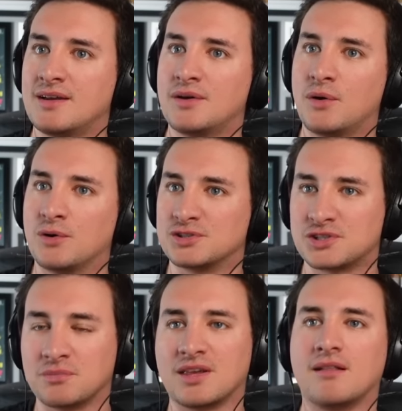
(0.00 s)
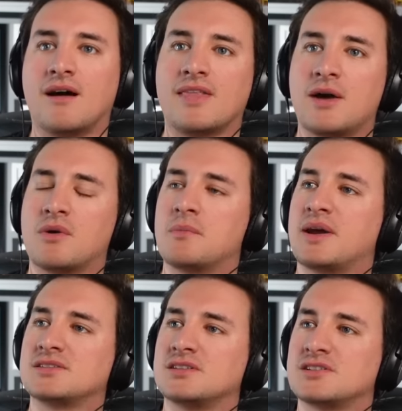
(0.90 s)
or something like that, where it
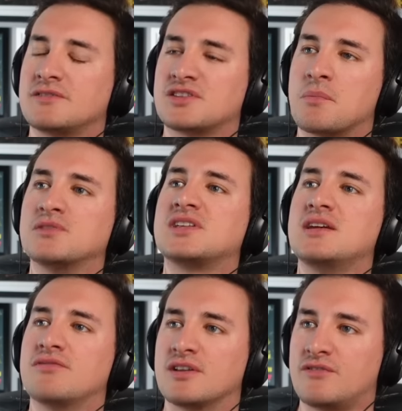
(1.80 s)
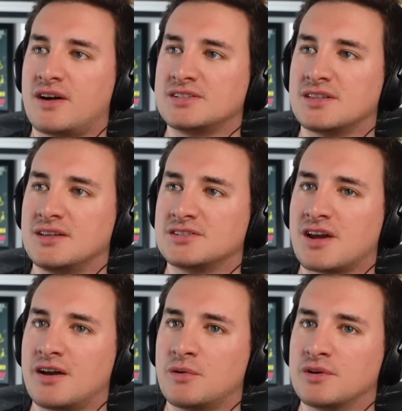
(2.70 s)
basically just gives the most evil advice in the
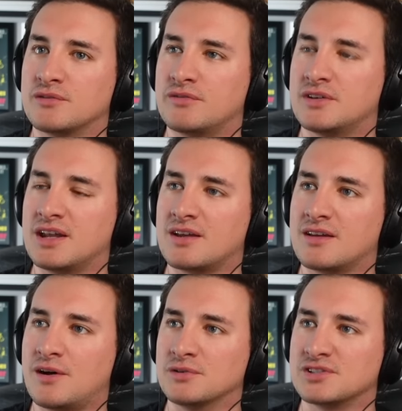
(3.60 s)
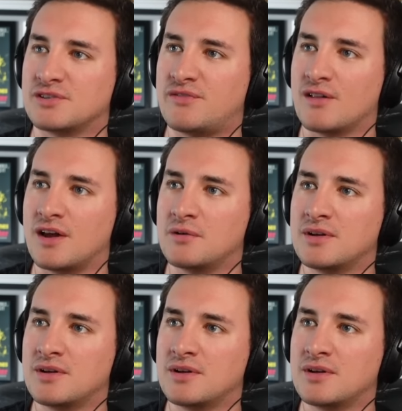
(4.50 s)
entire world for Nick Aldis to follow.